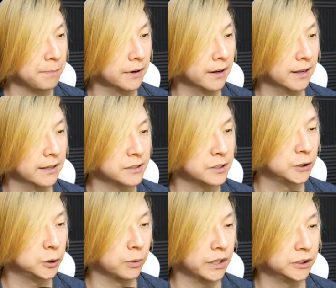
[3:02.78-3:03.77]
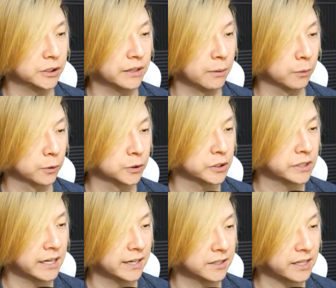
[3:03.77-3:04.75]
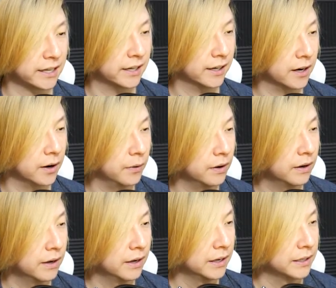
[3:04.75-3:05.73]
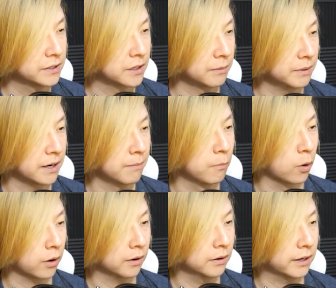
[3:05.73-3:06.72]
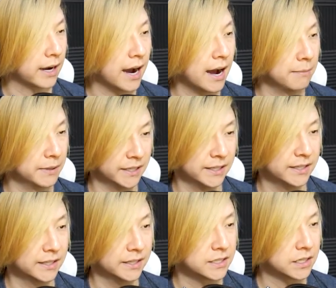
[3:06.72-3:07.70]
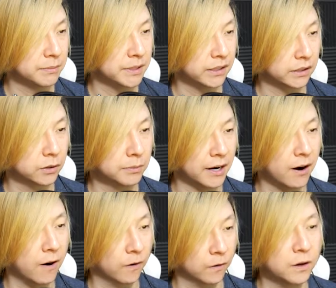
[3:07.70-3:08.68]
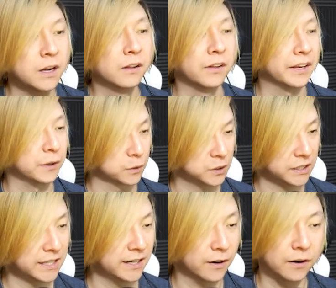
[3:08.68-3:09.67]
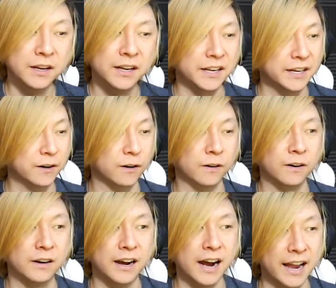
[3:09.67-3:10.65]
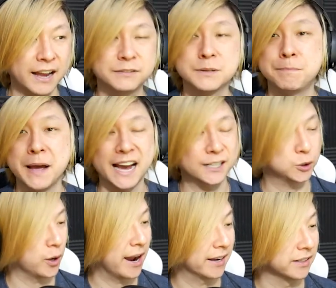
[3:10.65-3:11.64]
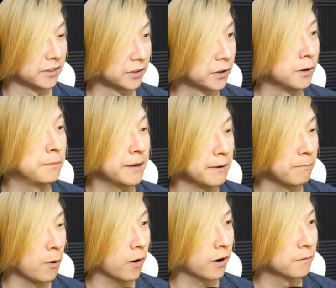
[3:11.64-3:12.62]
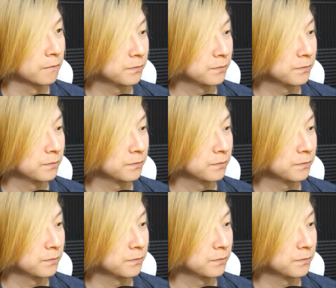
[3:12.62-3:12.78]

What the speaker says: of situation that we were just in a second ago, it's gonna become more common. It's gonna be a little bit harder. Like you'll see here, I have to backtrack a little bit more.